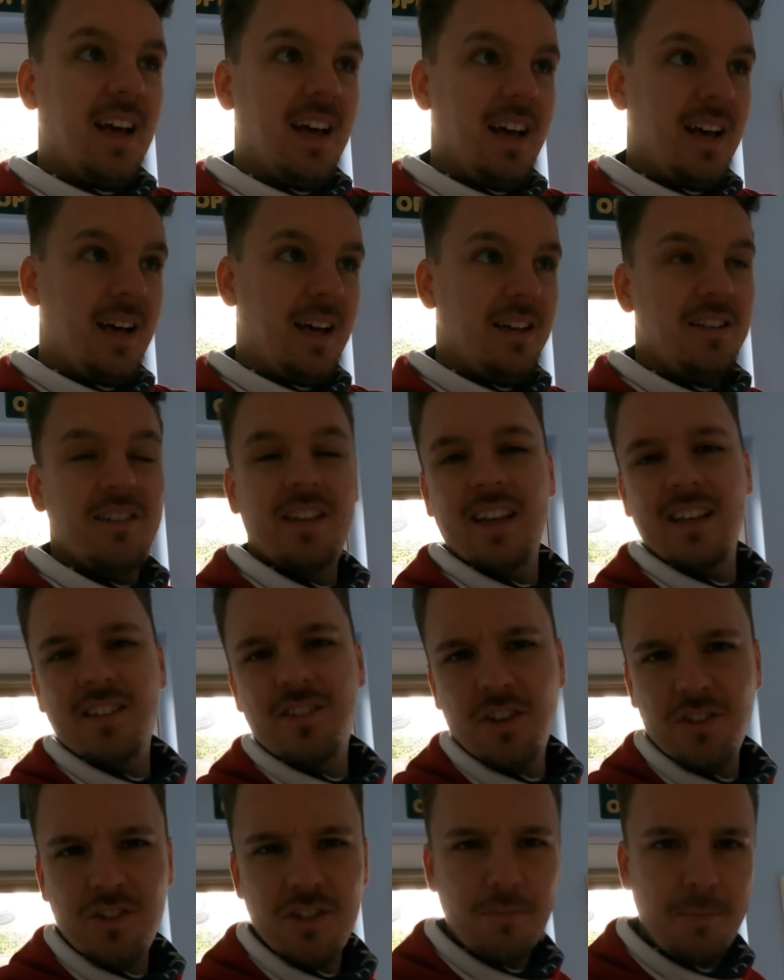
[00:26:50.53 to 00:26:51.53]
Uh, so yeah,
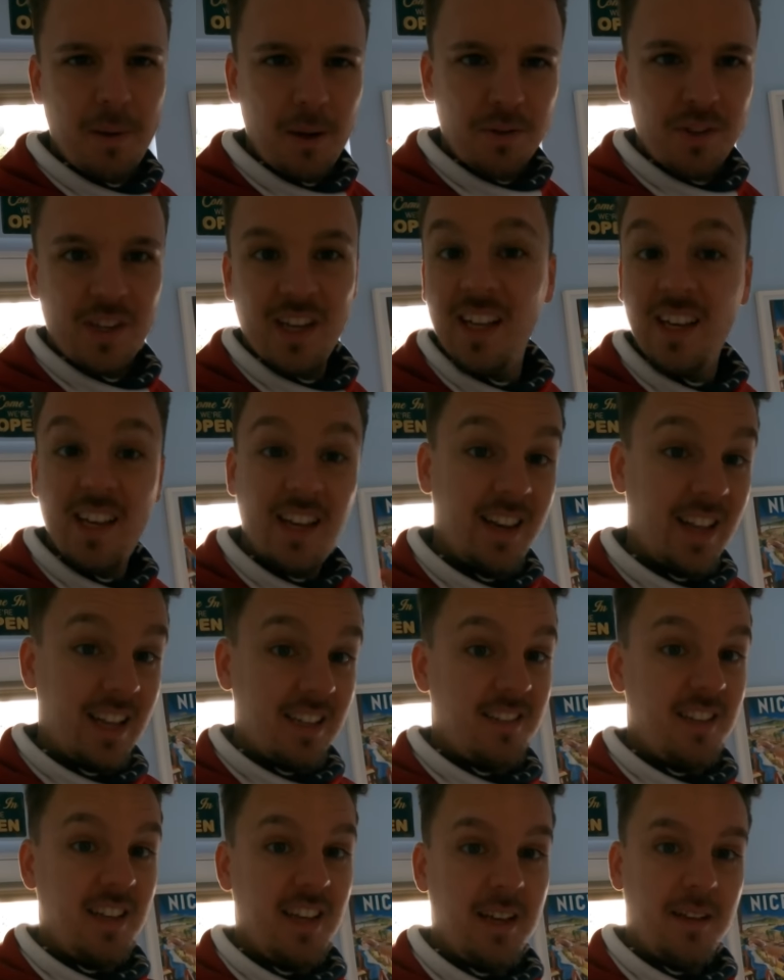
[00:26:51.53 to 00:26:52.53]
it's not just building it and then
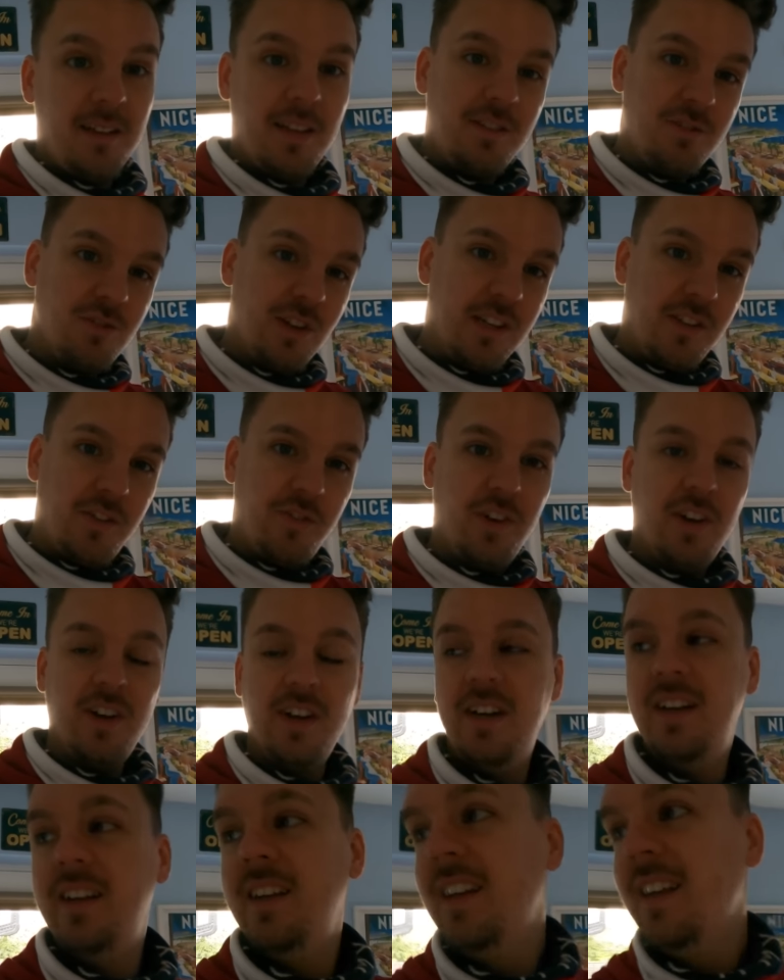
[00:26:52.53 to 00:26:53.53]
that's it, and then
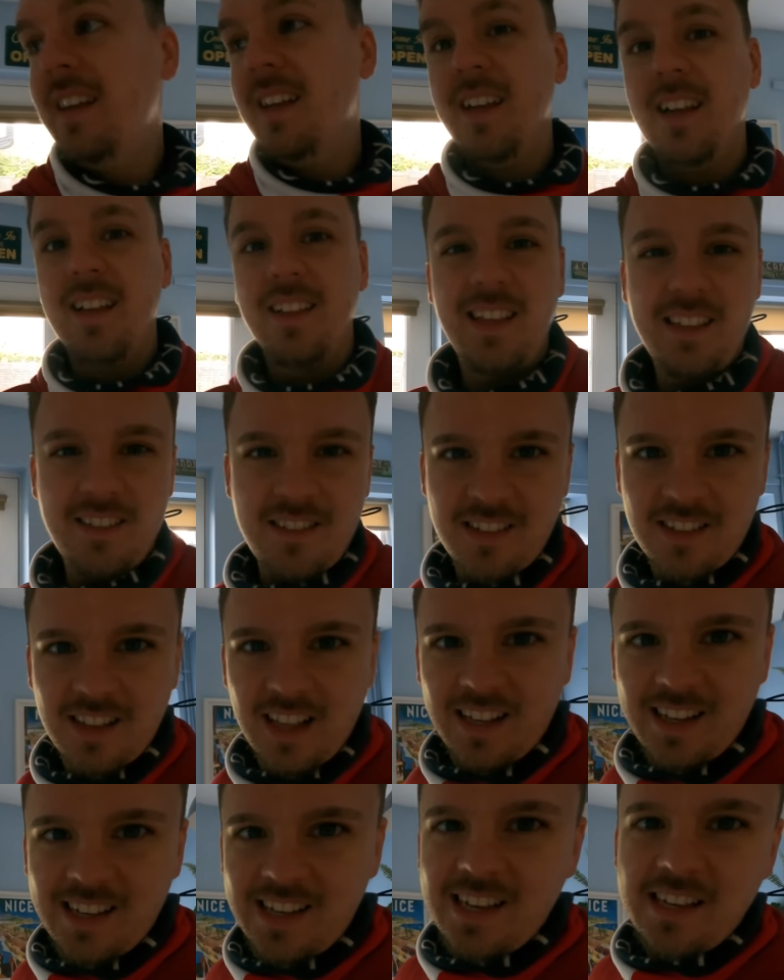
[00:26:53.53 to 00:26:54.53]
transfer. That's just
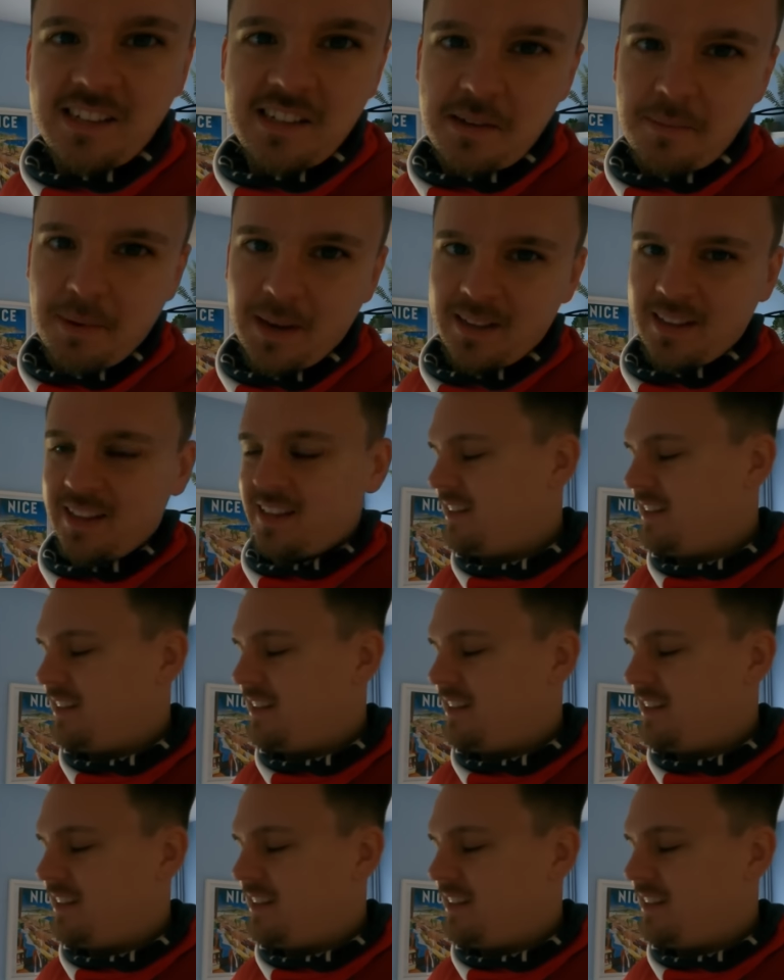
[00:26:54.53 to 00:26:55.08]
like the easy bit. And